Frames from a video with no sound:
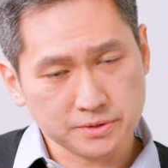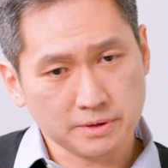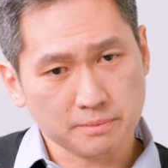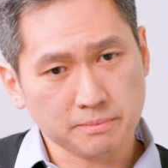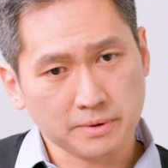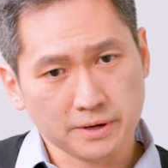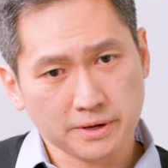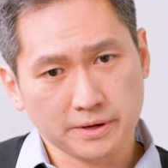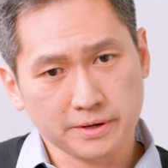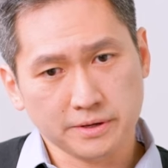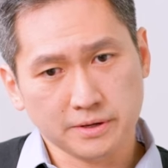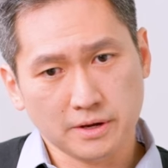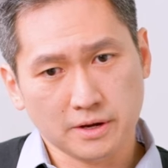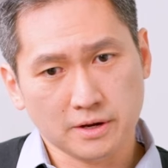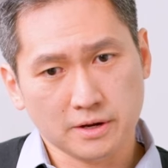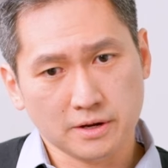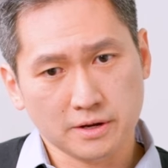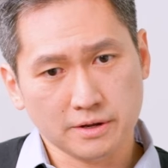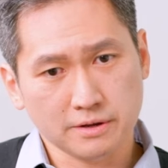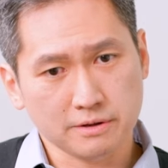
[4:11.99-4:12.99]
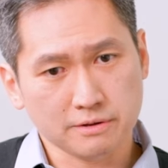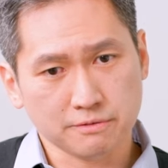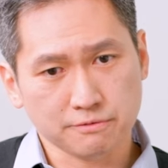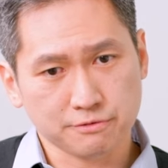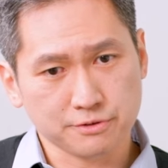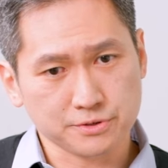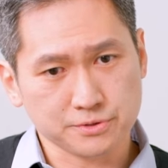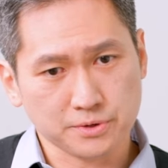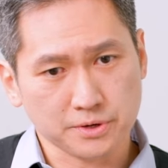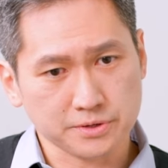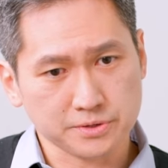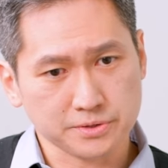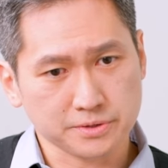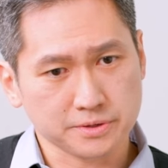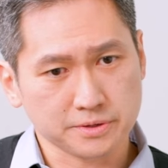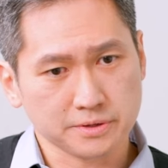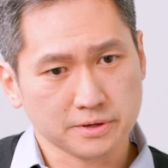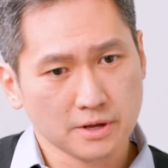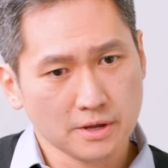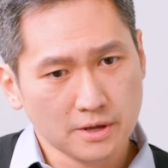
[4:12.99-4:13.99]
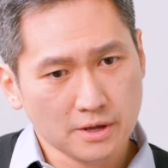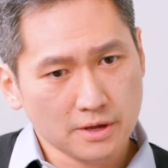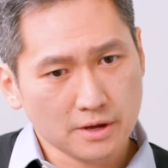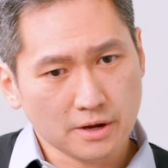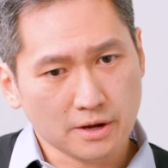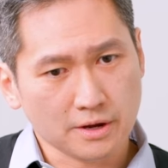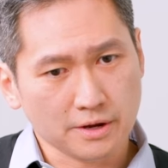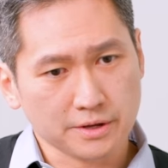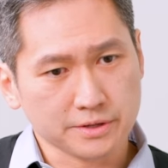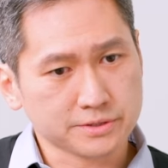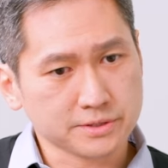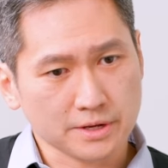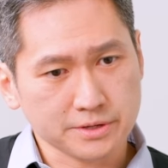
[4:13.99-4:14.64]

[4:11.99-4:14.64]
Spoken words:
And by infrastructure, it's